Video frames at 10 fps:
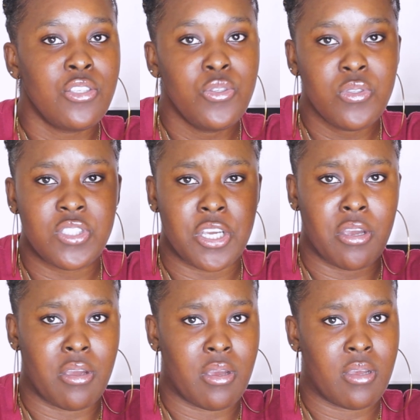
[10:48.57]
used
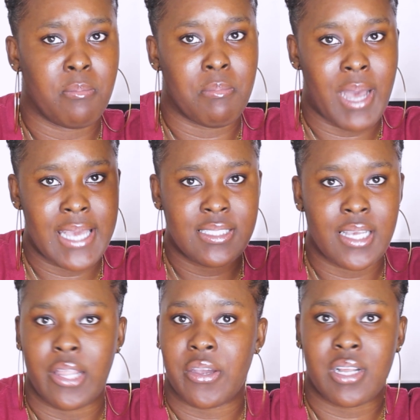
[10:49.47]
your
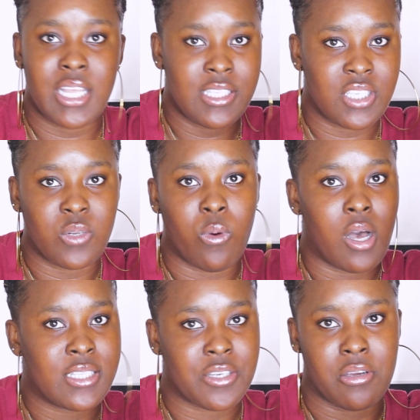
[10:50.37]
micellar cleansing
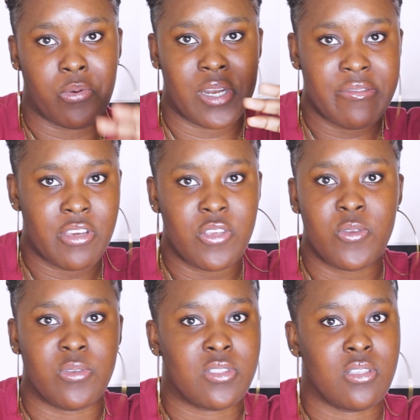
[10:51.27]
water or whatever you
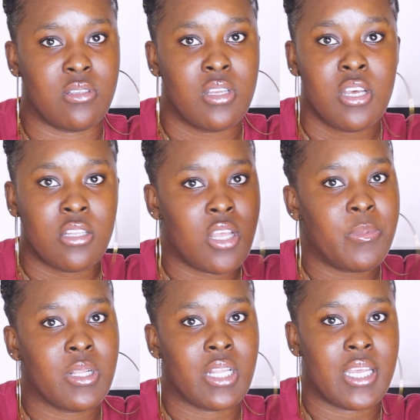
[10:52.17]
use to
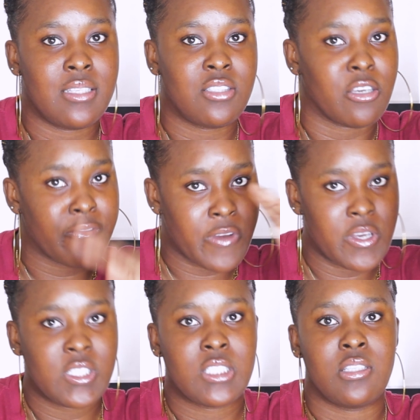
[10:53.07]
double cleanse your
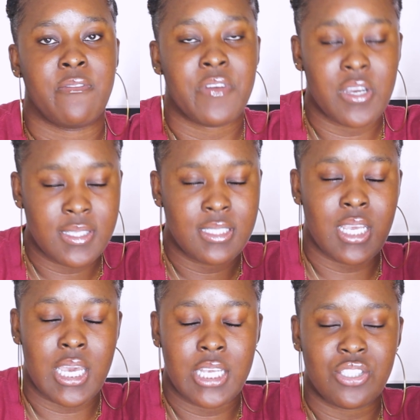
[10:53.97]
first the first
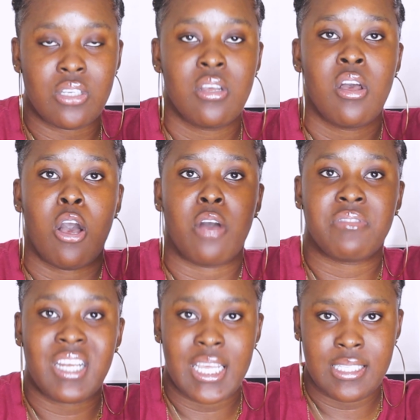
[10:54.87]
stage
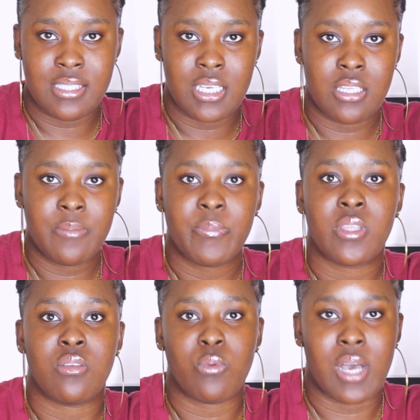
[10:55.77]
of cleansing
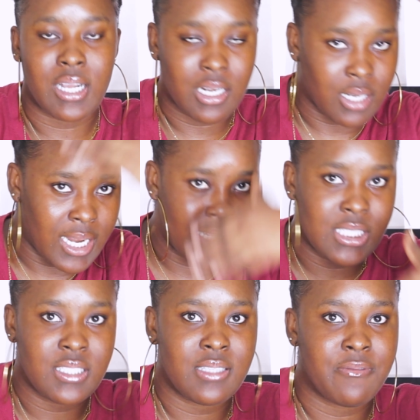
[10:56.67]
you are
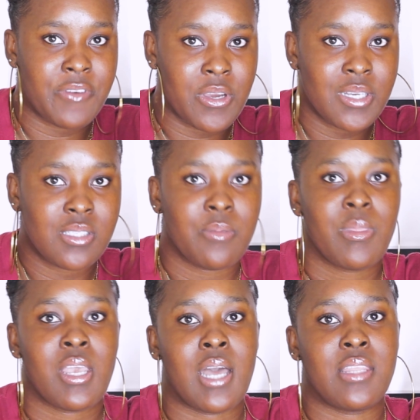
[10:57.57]
cleansed first
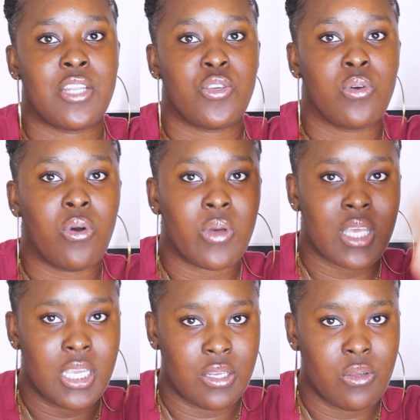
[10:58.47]
and then you go
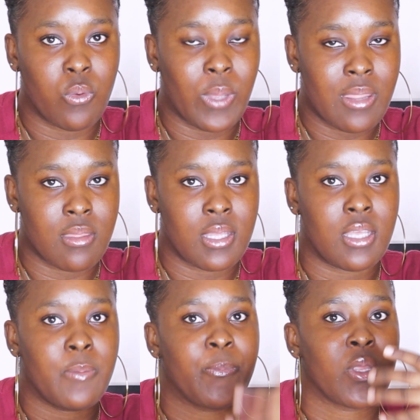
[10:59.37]
in with
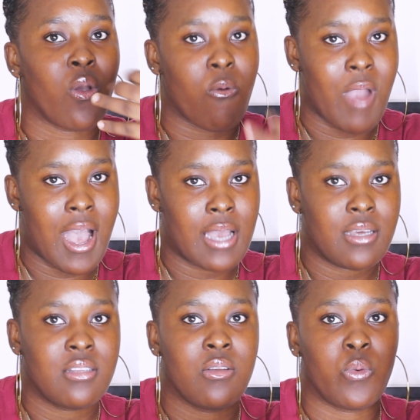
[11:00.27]
the rag
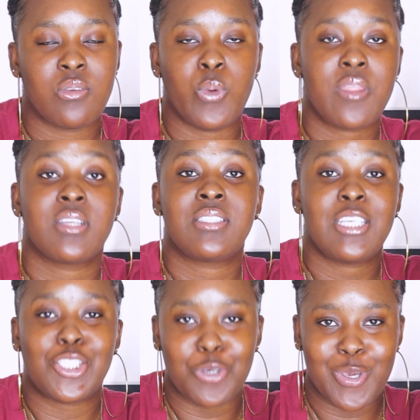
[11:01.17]
with the
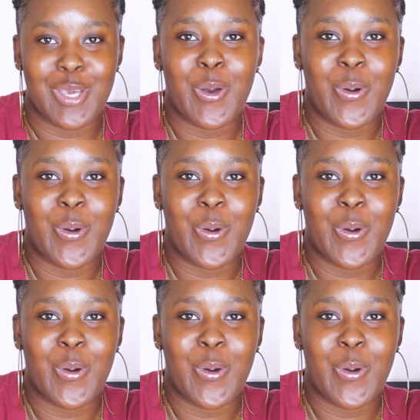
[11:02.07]
tea tree